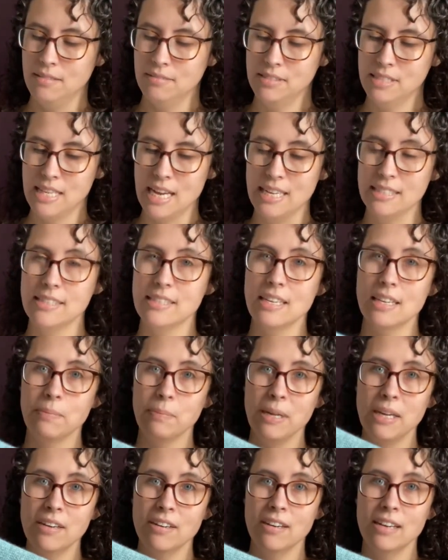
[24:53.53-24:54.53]
testing
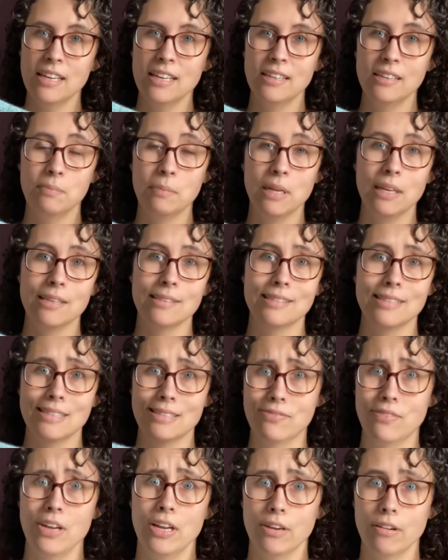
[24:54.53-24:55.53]
period because it's
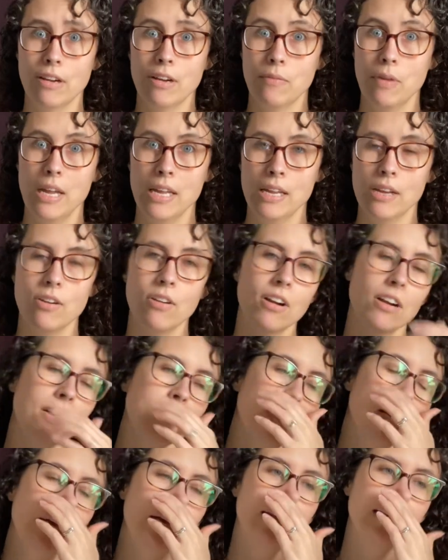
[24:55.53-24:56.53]
fingering weight yarn.
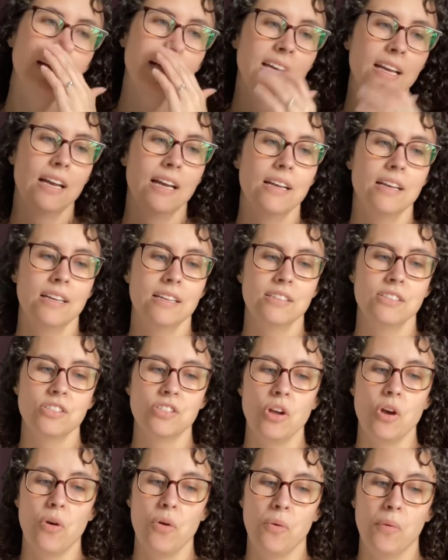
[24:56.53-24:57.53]

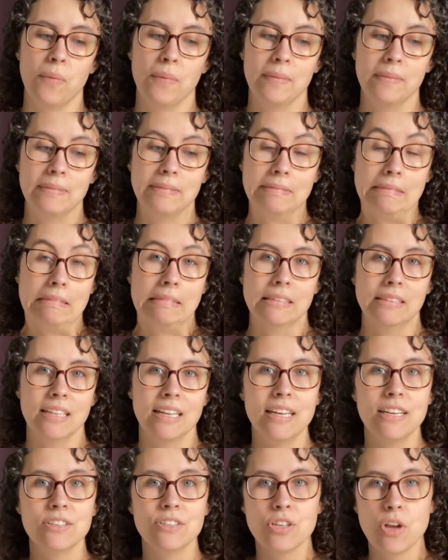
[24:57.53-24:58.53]
So
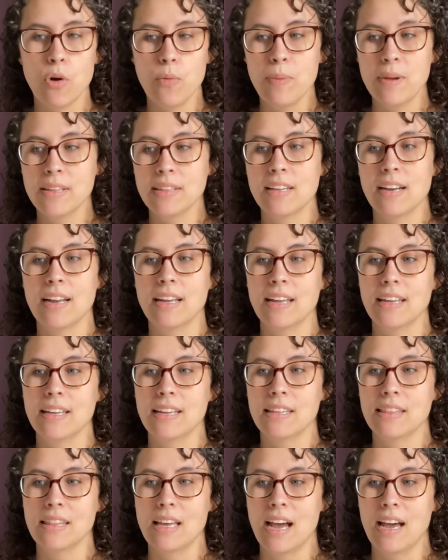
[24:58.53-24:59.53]
here's hoping that I can
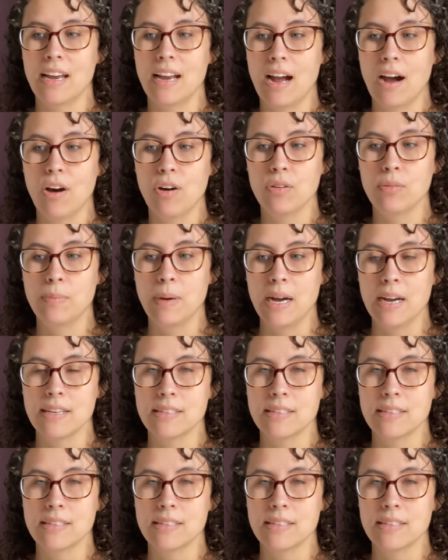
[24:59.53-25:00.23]
get that out by